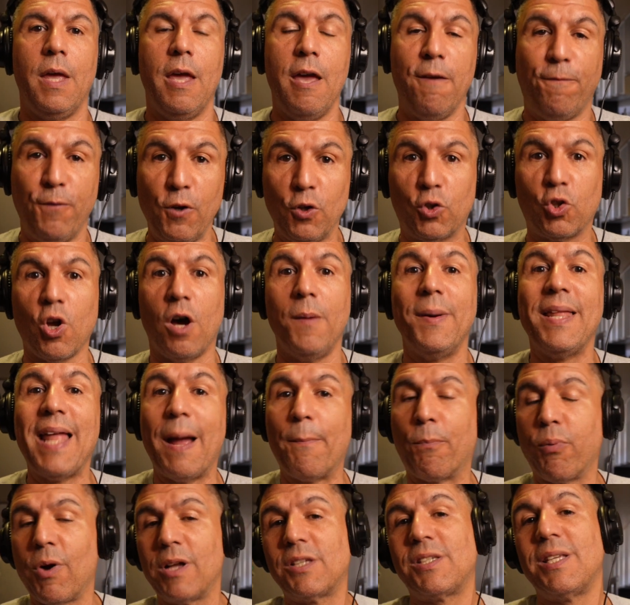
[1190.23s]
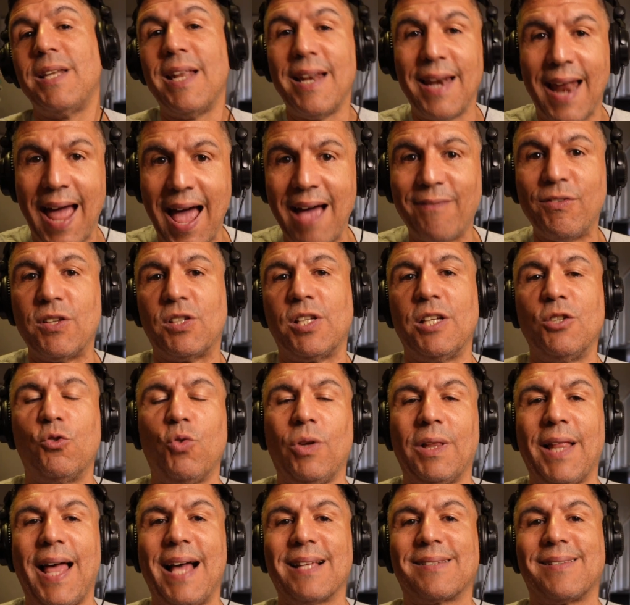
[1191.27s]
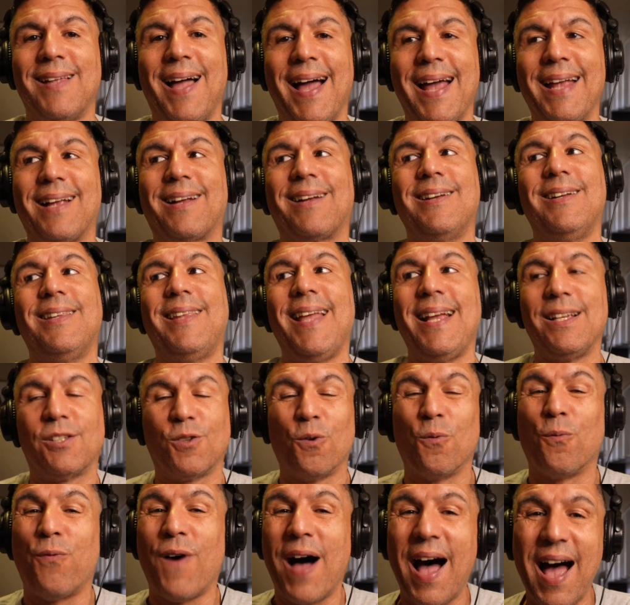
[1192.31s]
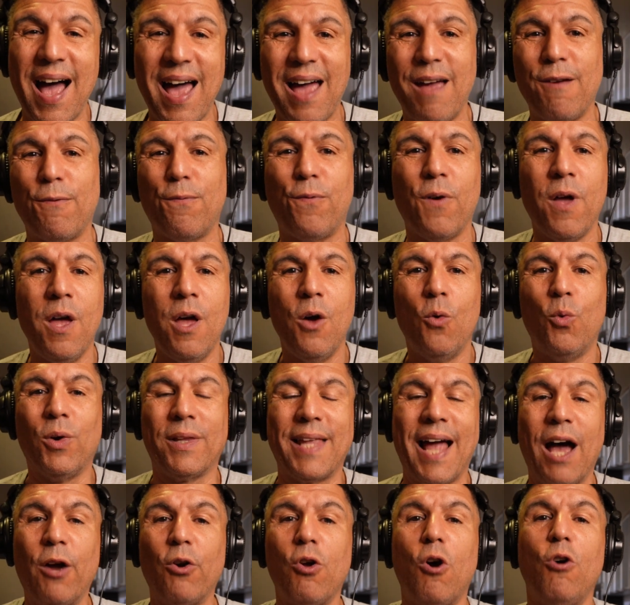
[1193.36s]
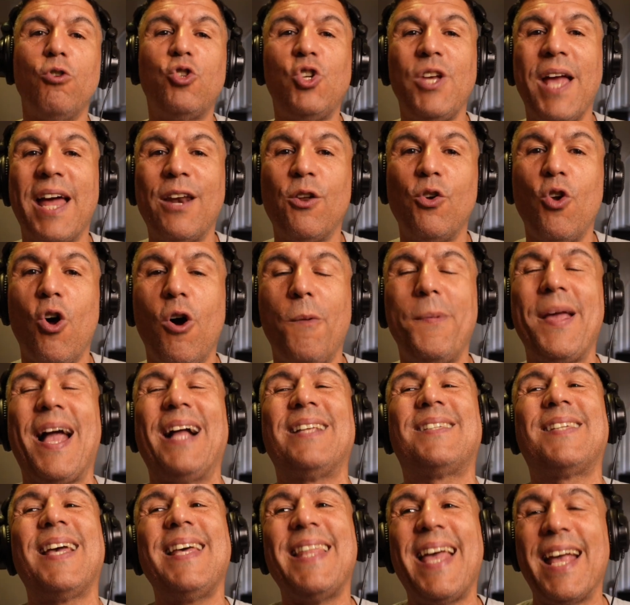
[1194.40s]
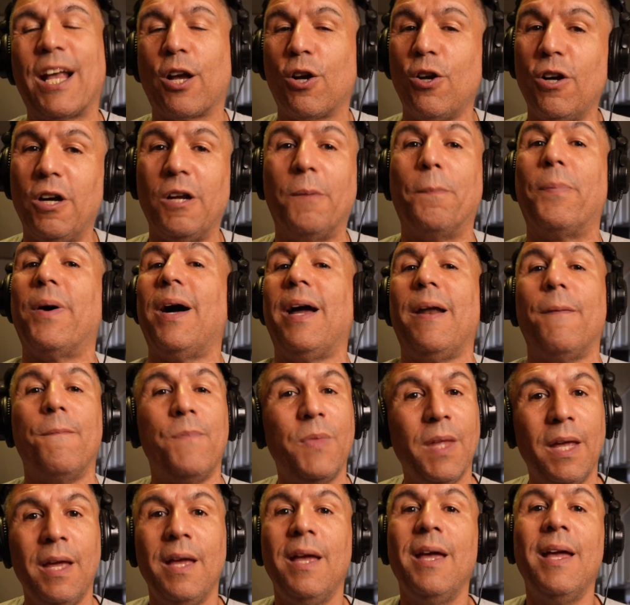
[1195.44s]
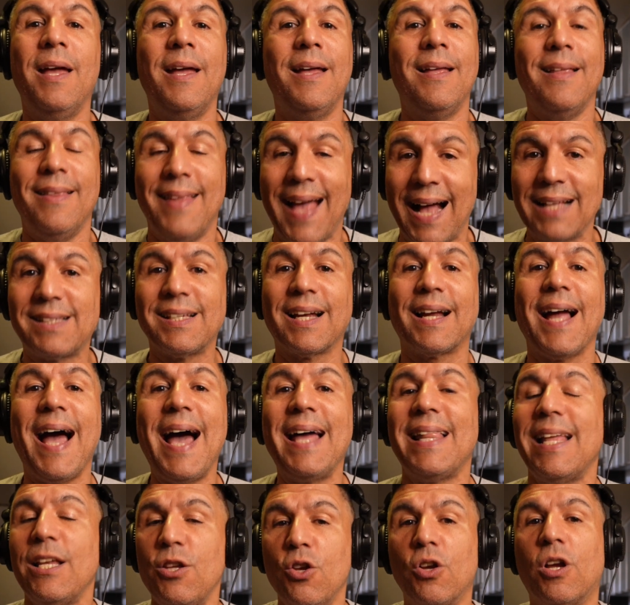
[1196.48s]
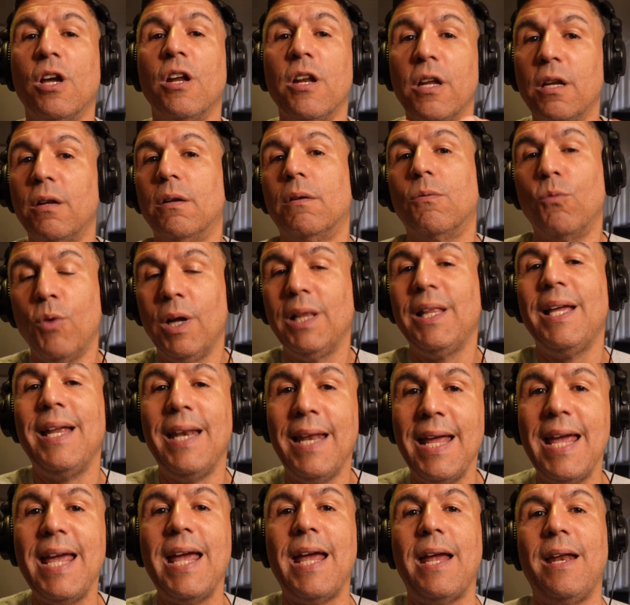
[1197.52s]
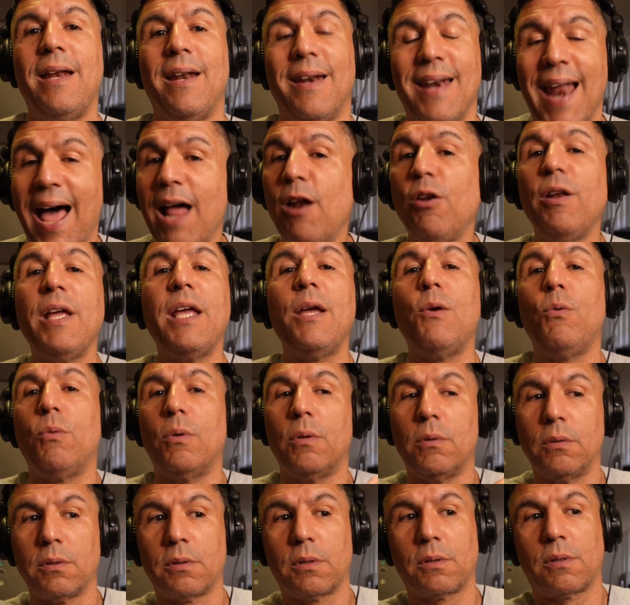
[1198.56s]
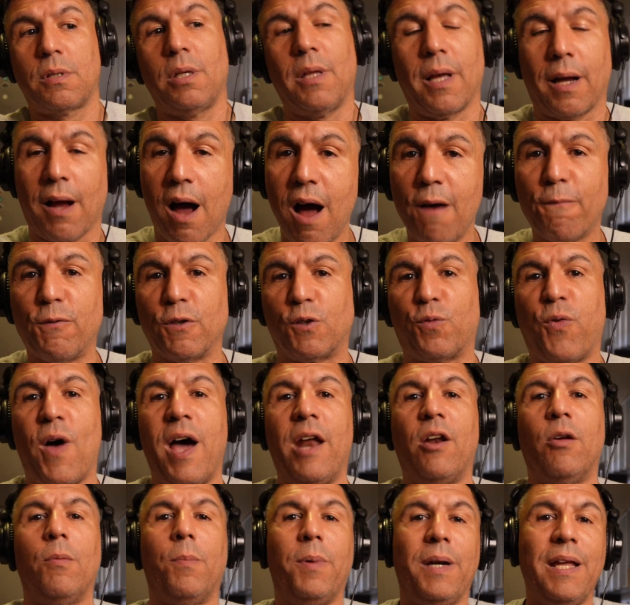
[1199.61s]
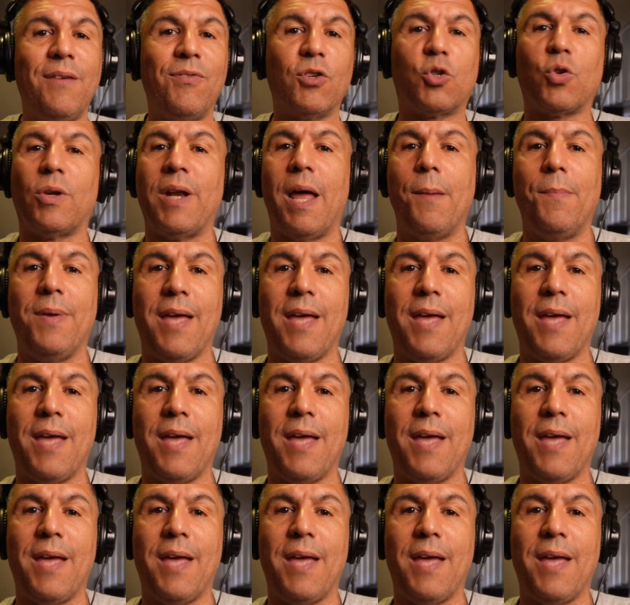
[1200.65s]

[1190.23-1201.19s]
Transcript: If you told me that Brunson didn't have this injury last night, could they survive without O G Anunoby? I'd say they could, but that's a guy that you're going to really need, not only to the conference final, but even to an N